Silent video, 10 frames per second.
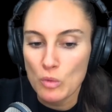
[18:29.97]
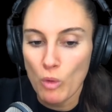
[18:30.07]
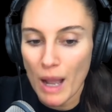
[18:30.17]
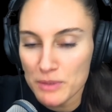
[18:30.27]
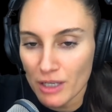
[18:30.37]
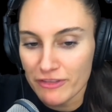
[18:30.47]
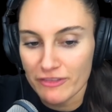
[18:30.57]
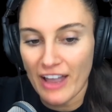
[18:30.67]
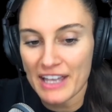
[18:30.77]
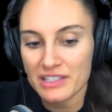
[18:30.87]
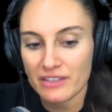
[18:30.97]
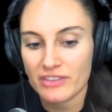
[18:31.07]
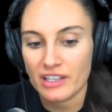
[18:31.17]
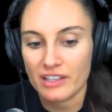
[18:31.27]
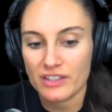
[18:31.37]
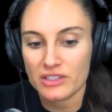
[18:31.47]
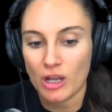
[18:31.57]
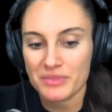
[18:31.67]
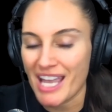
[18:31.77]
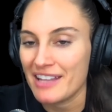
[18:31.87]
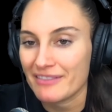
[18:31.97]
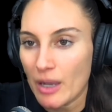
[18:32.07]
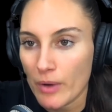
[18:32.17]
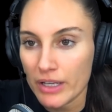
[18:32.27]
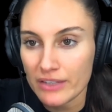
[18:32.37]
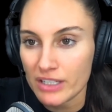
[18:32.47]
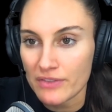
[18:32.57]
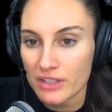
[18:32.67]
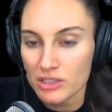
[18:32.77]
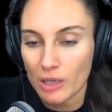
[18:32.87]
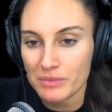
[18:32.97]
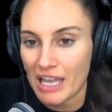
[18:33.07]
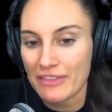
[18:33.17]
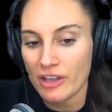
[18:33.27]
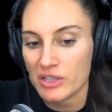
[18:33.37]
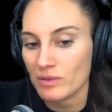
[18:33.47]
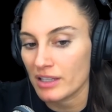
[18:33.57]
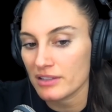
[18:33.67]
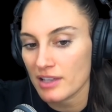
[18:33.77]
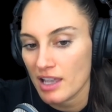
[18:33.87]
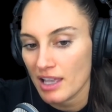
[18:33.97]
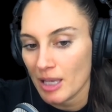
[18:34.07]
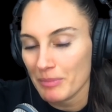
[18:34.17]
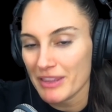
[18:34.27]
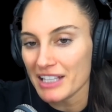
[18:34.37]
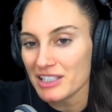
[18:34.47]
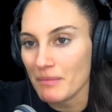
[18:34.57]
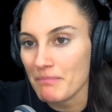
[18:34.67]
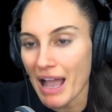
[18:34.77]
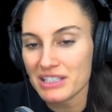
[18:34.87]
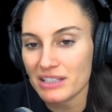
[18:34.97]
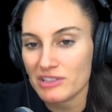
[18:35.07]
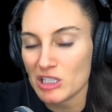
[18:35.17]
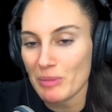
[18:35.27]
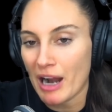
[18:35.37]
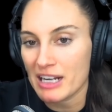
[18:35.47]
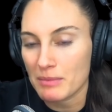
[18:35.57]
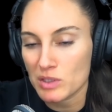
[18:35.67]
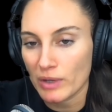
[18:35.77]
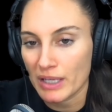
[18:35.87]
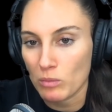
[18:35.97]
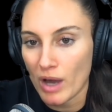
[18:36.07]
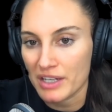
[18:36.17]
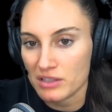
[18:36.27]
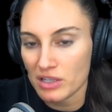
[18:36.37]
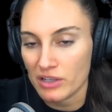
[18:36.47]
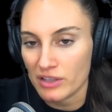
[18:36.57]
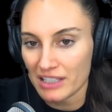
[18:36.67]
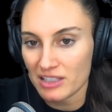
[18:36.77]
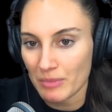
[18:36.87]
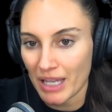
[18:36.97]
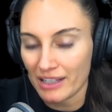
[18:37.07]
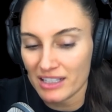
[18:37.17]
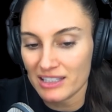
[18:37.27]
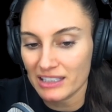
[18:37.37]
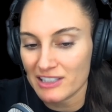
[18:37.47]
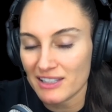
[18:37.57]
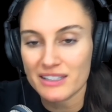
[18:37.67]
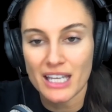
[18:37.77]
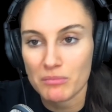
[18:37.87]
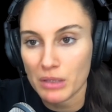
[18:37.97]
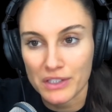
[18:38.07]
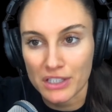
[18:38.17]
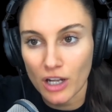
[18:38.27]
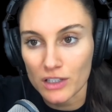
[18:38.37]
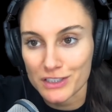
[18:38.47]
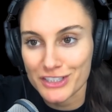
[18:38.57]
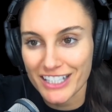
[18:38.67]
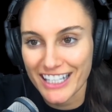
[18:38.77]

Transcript: Wiped off the face of the the top ten. They weren't even in the top ten. Those ones, but Gee. that's a massive disparity between one and two. That's about it's nearly sixteen billion dollars.